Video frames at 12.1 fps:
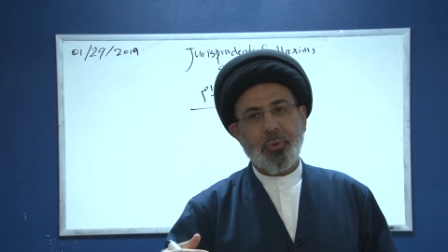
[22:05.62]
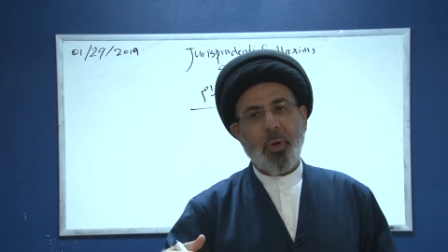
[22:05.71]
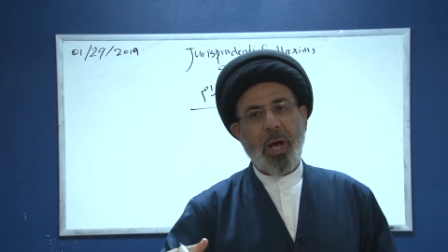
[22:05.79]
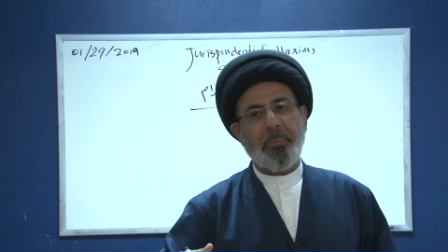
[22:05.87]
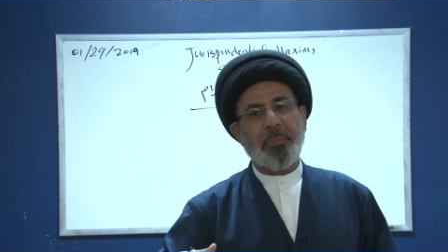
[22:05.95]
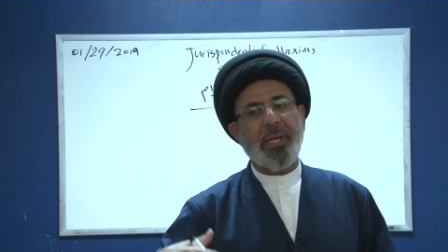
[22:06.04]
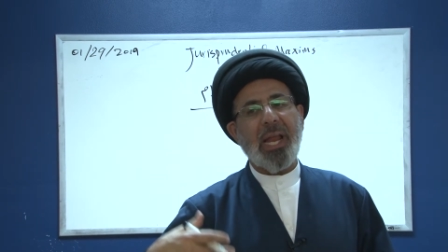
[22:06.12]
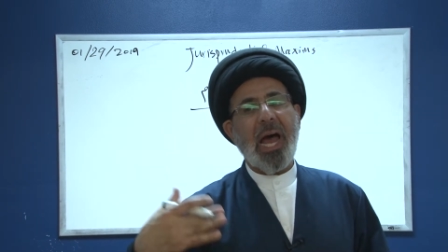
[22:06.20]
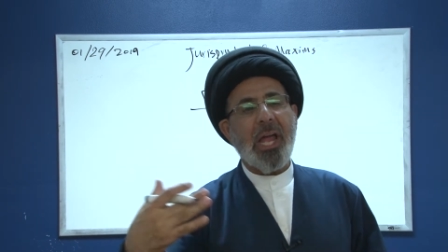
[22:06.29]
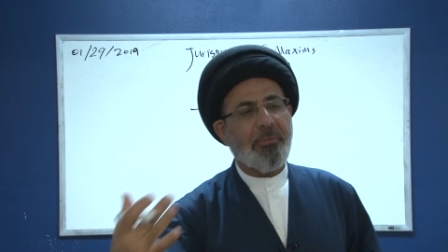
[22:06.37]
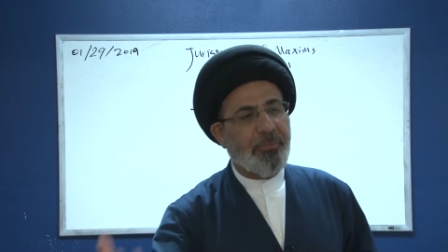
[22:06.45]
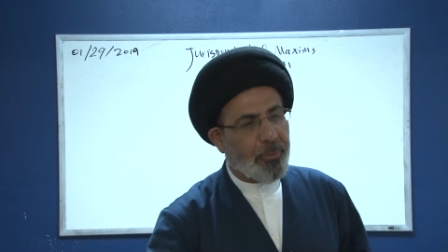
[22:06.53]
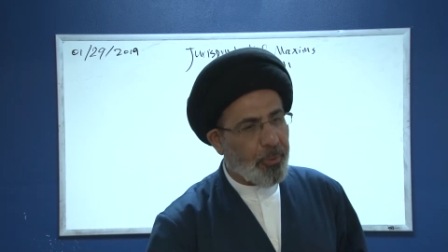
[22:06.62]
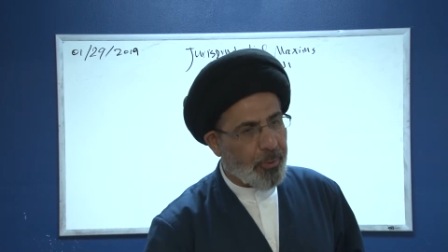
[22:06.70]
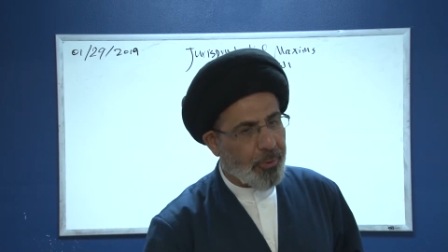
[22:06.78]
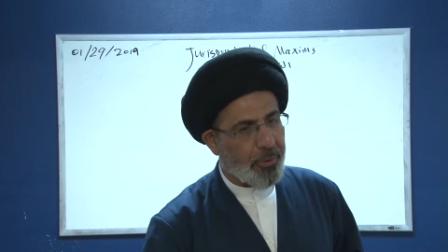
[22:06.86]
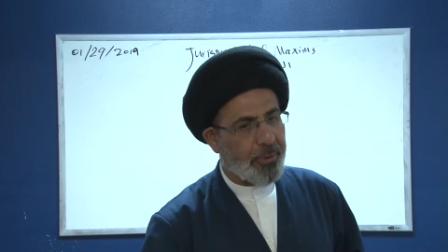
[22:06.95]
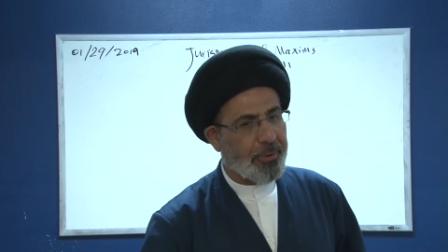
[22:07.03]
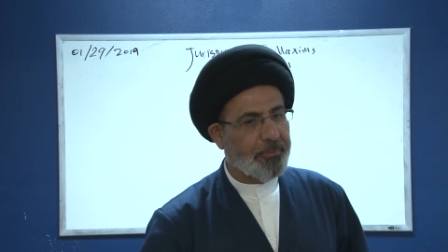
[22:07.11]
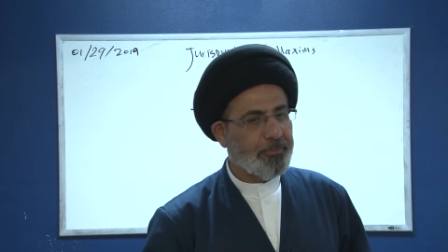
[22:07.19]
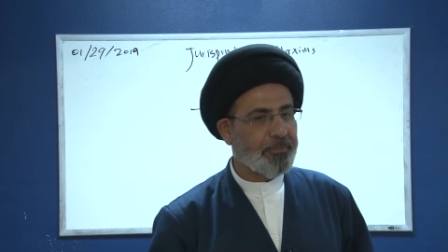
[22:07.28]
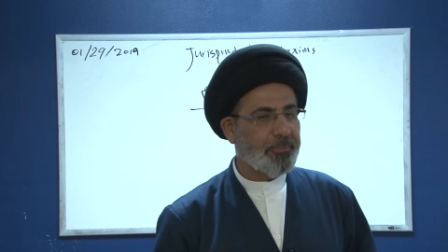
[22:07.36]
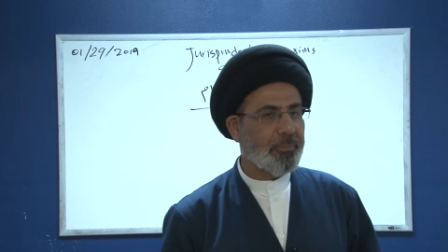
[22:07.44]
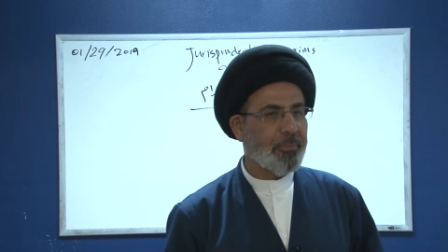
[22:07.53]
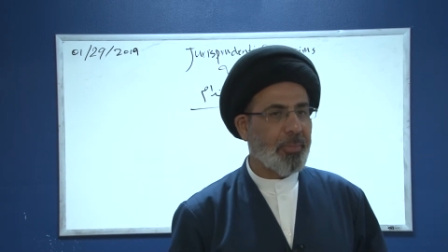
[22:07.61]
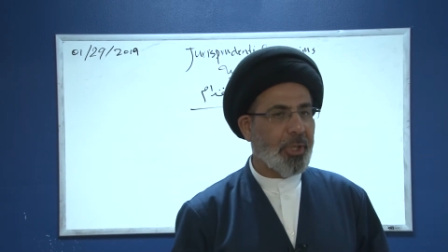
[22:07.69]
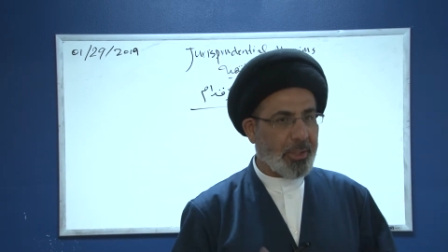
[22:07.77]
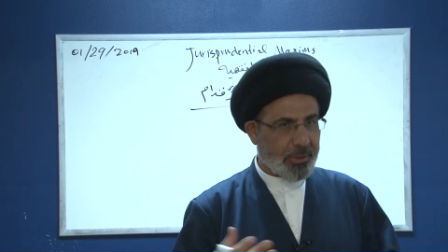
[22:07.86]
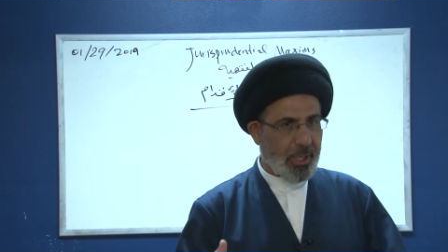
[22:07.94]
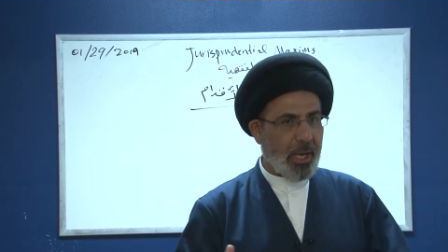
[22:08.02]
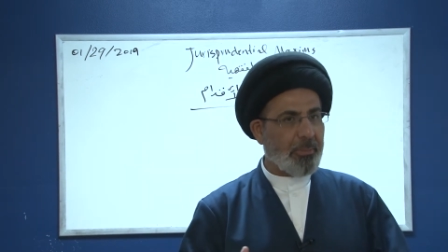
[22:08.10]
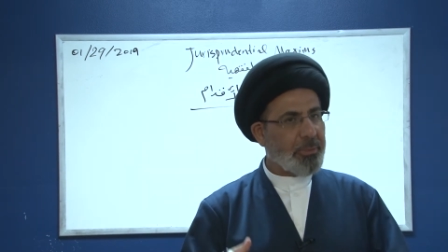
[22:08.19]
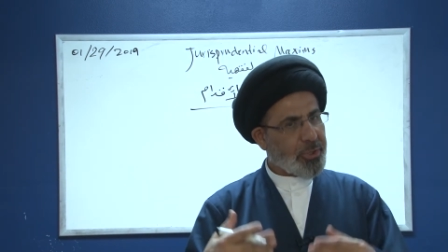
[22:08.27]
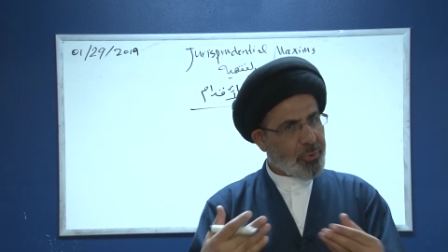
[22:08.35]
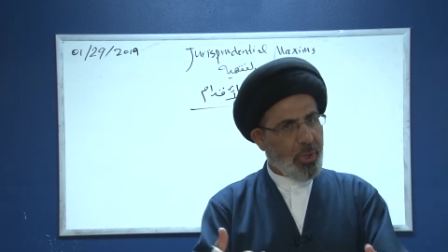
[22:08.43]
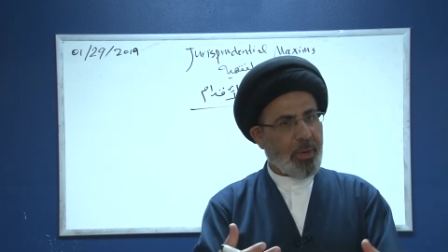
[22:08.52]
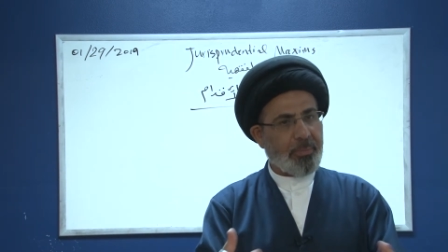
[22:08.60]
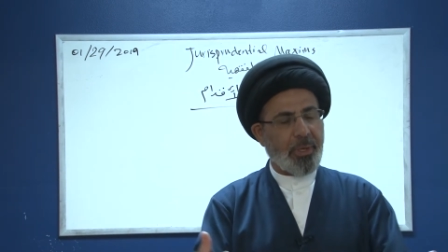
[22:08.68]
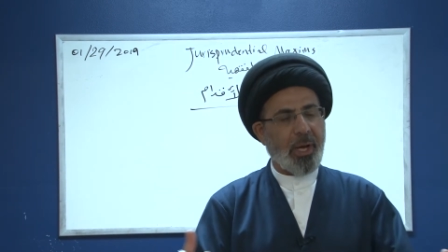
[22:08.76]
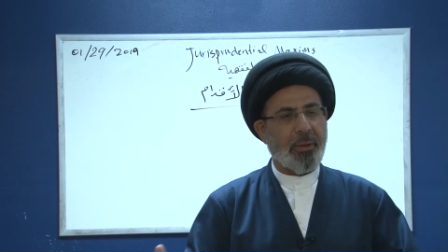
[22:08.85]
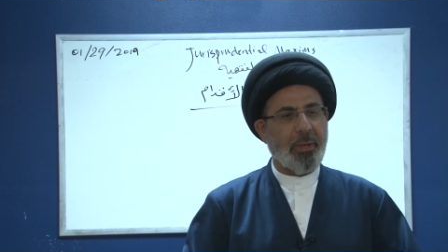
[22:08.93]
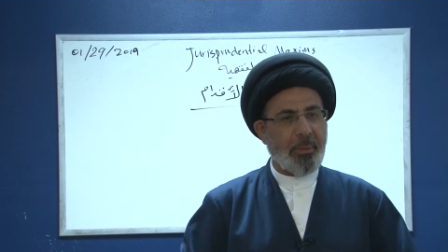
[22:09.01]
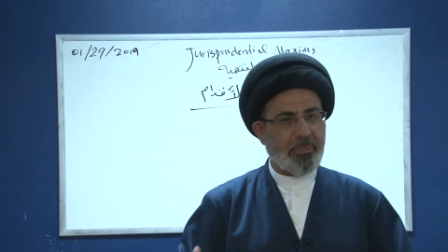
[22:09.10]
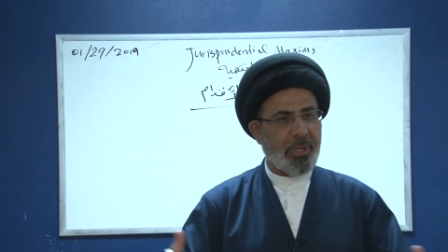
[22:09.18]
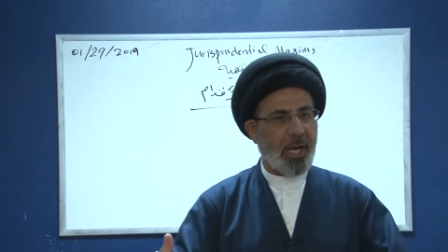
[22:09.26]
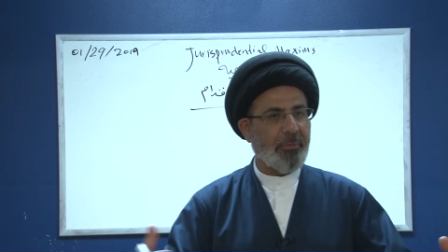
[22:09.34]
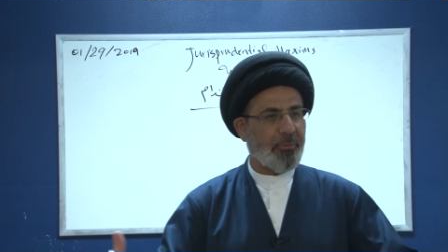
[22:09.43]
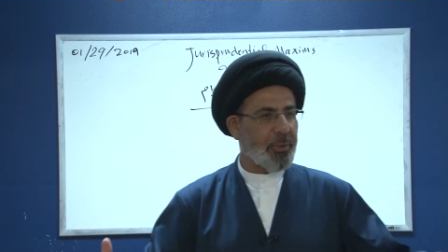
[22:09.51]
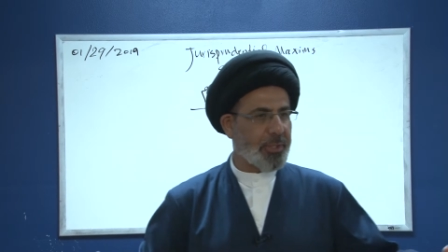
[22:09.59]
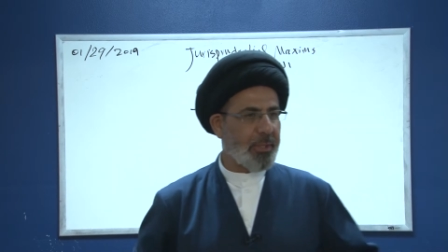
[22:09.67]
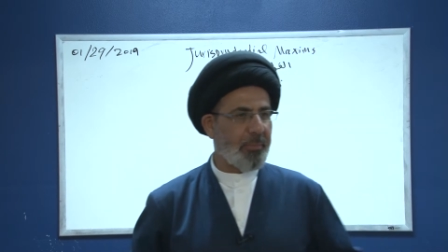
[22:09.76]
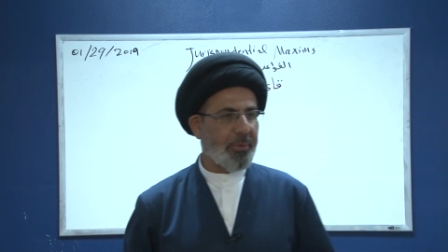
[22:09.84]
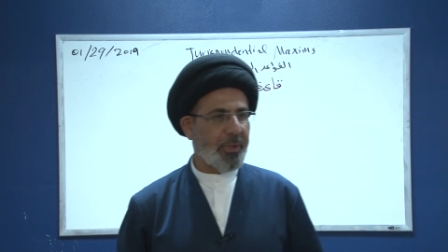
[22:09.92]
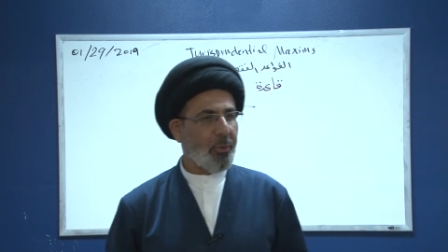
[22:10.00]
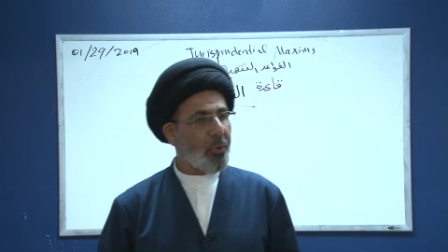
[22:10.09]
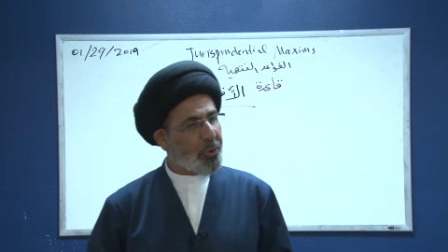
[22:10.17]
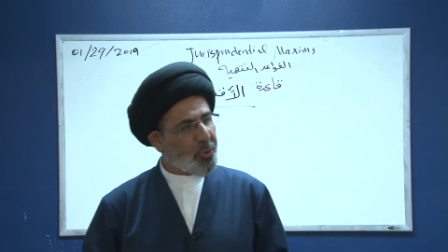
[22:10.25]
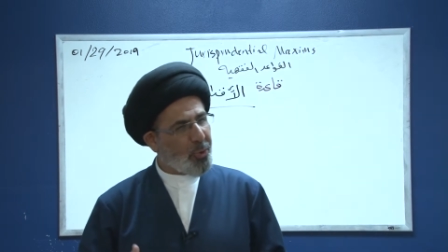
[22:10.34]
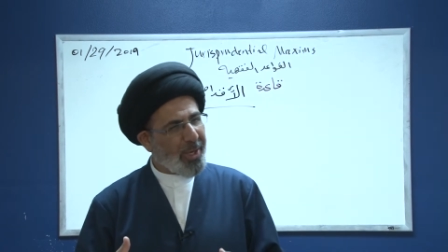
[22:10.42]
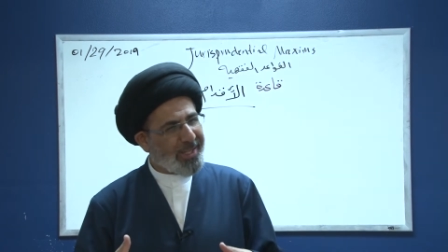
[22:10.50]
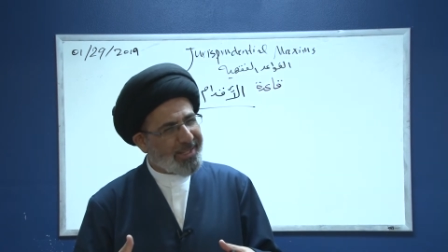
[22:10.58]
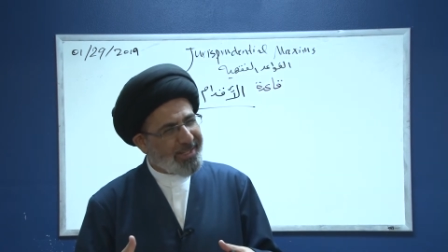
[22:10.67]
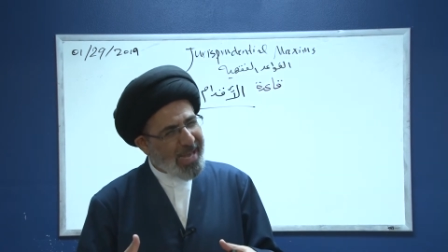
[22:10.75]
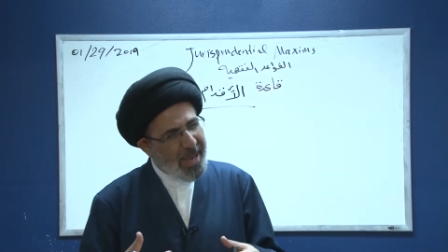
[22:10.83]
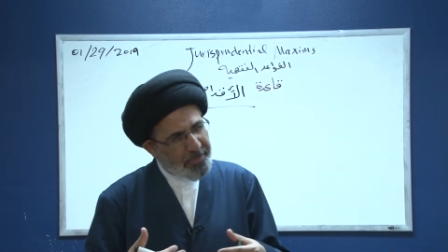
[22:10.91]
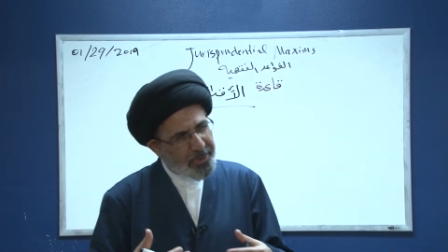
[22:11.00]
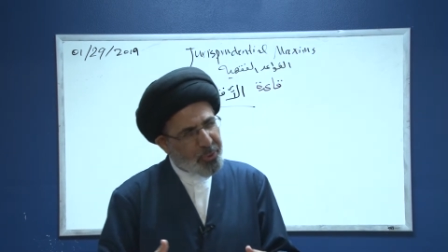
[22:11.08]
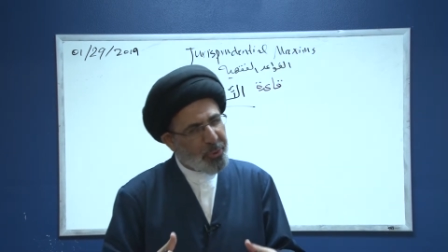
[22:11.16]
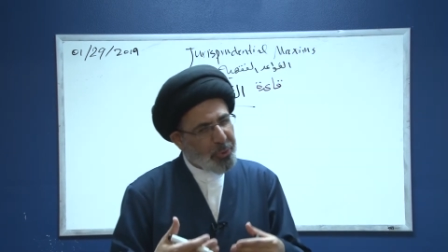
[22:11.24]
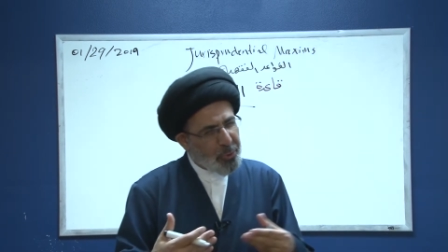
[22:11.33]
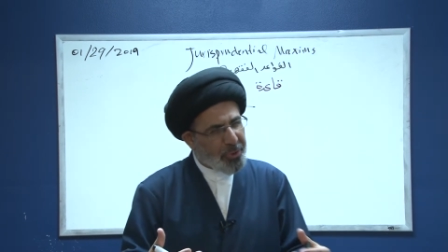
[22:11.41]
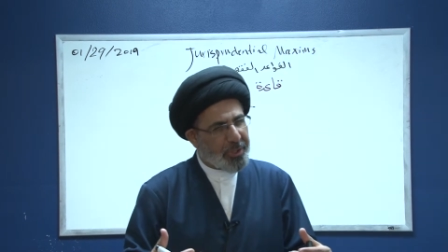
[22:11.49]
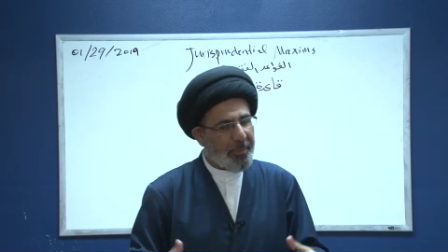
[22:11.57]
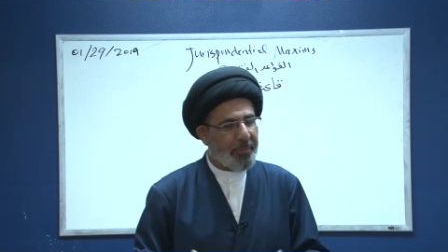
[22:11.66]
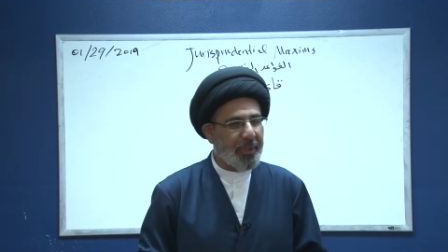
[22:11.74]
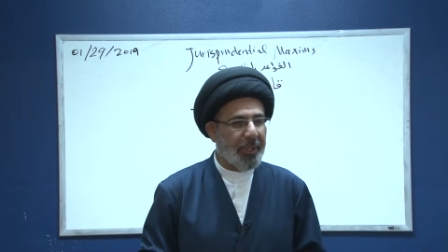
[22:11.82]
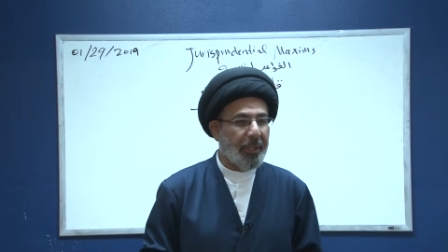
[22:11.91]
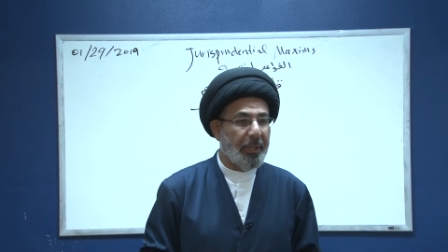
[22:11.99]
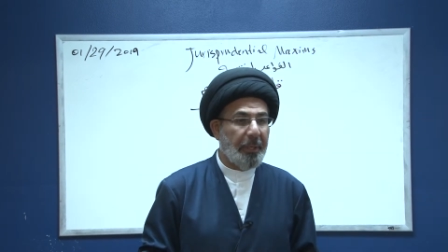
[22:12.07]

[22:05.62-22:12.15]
apply for. Iqdam is to apply for something or to attempt to do something.